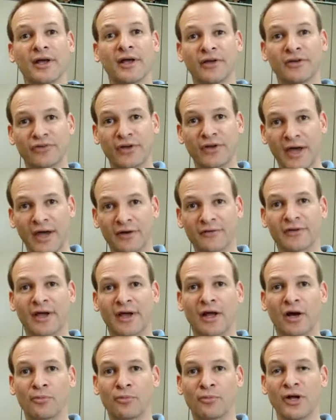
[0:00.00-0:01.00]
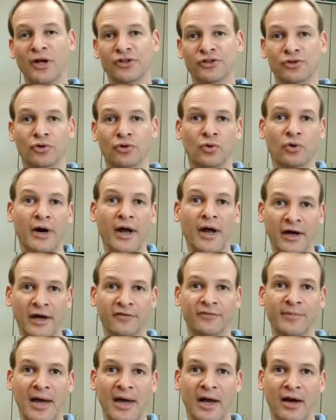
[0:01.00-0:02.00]
is out of calibration or
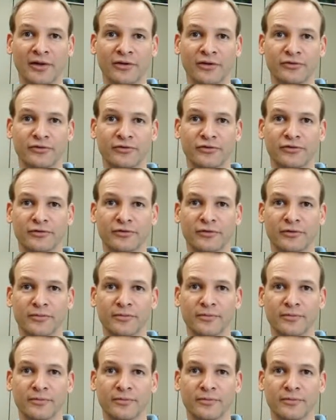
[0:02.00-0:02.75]
out of balance.